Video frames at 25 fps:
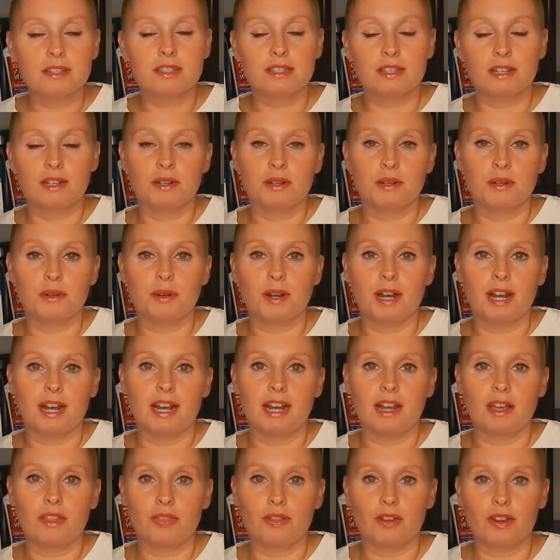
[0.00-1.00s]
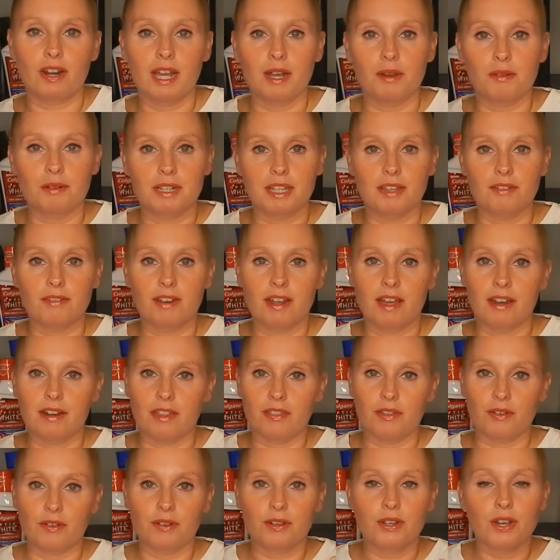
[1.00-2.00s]
so I thought I would give it
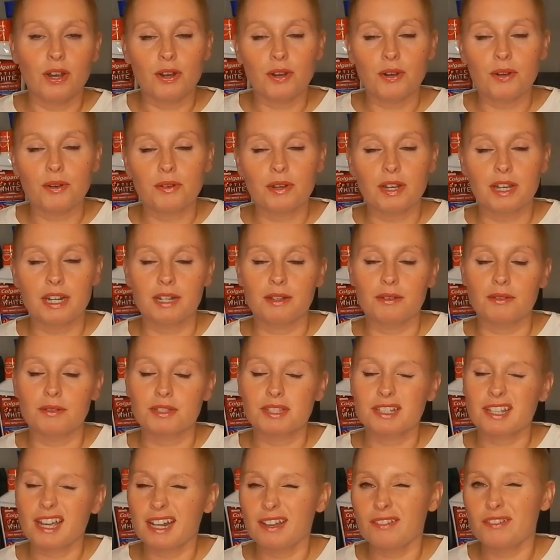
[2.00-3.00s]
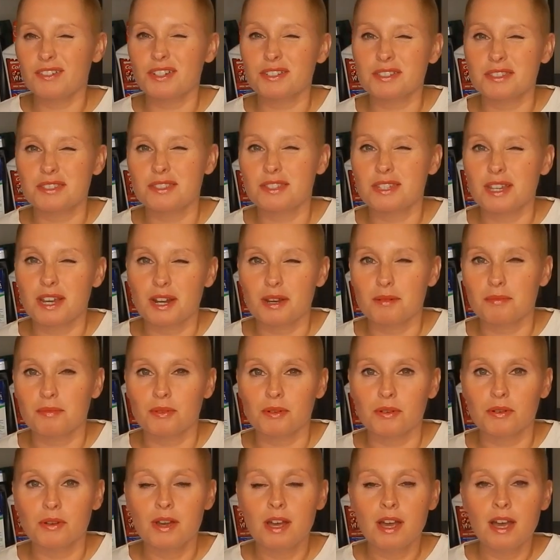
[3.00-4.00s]
another go, and it was kind of just
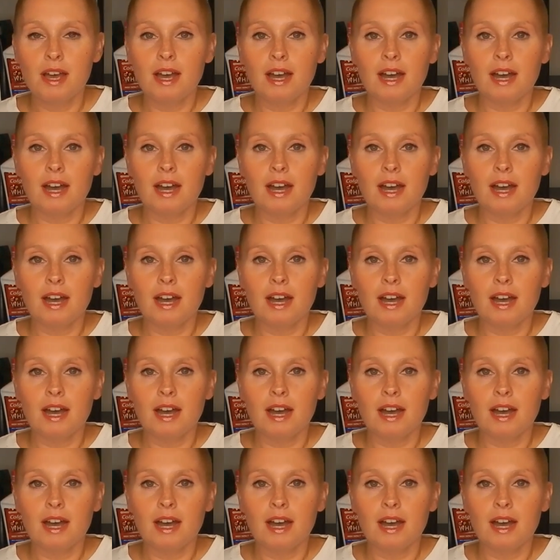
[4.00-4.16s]
terrible.